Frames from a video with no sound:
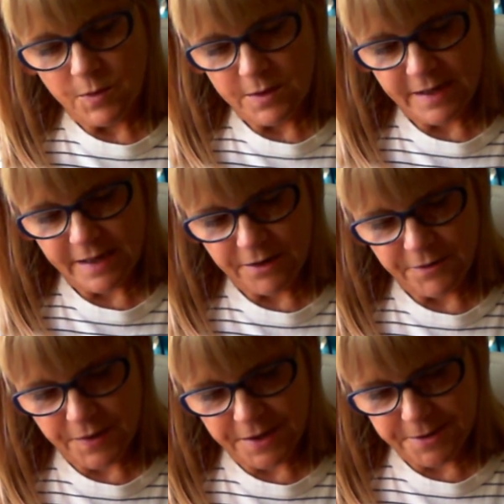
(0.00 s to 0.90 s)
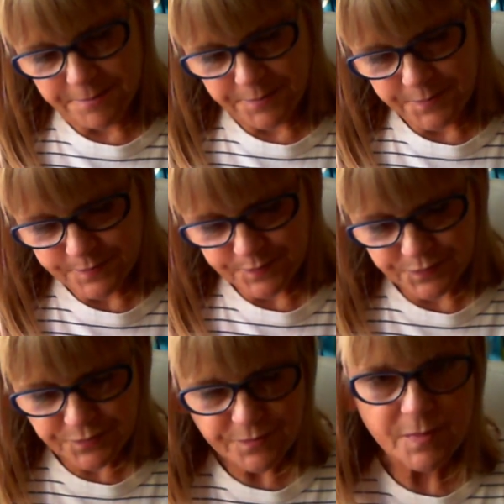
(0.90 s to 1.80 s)
Now,
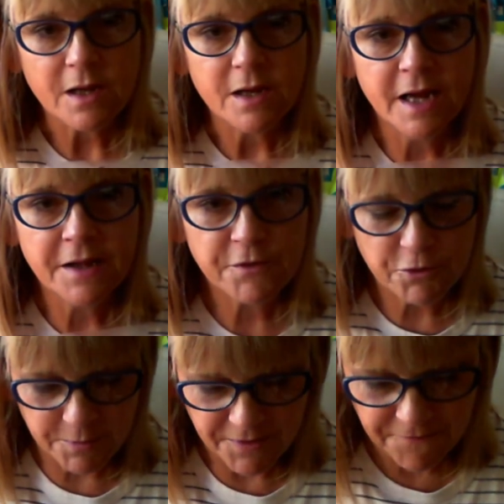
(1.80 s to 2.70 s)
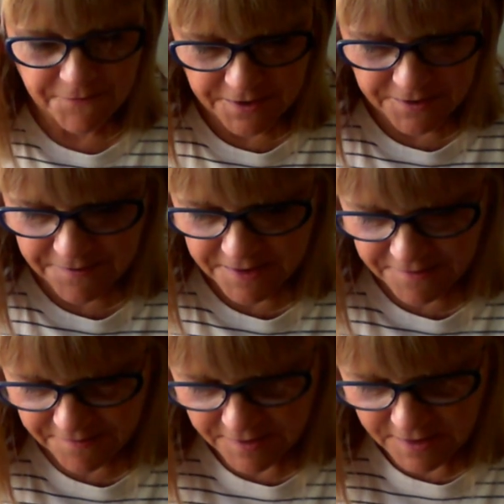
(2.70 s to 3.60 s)
hand warmers first.
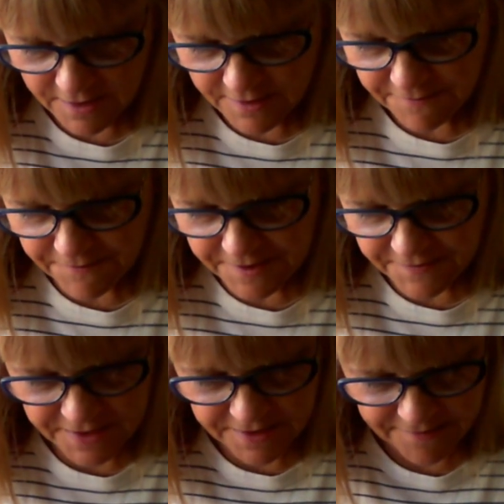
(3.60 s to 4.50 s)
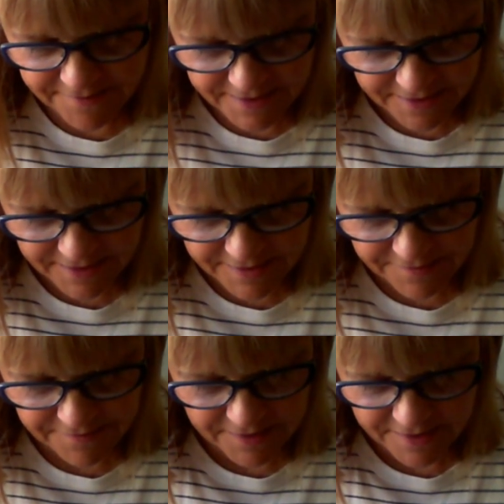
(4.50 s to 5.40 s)
These fit nicely
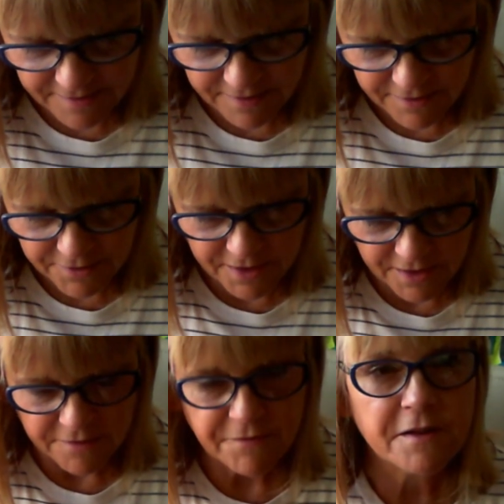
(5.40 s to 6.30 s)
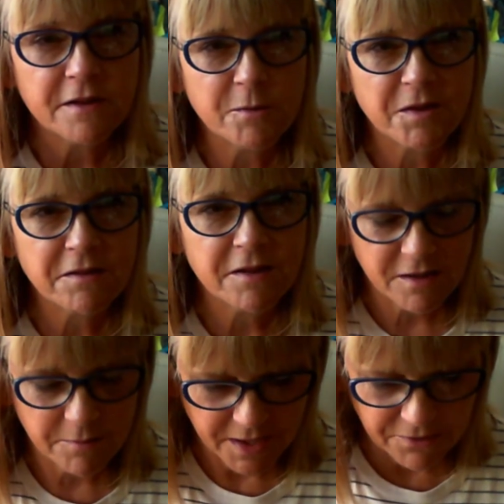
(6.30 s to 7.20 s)
inside your gloves. I don't want to take
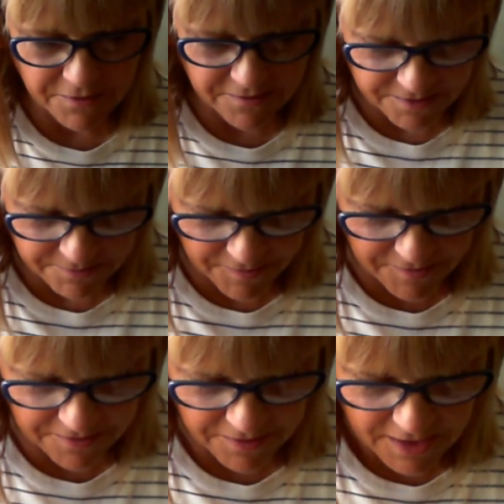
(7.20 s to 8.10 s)
them out because I don't want to